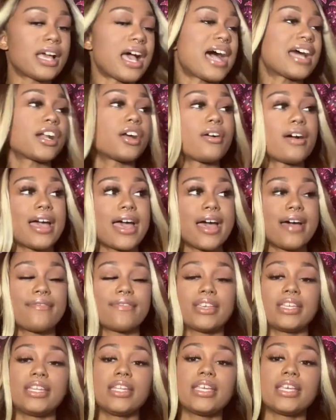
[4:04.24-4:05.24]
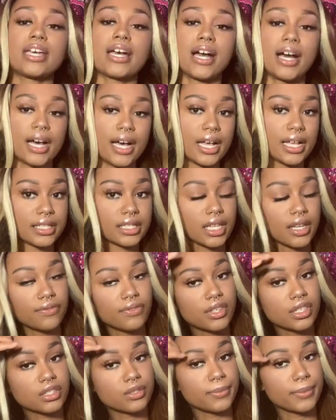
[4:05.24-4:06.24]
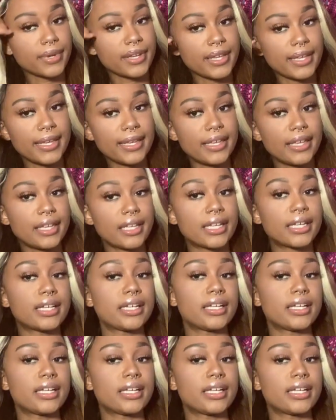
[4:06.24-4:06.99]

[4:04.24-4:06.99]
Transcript: I don't have any cons of this wig.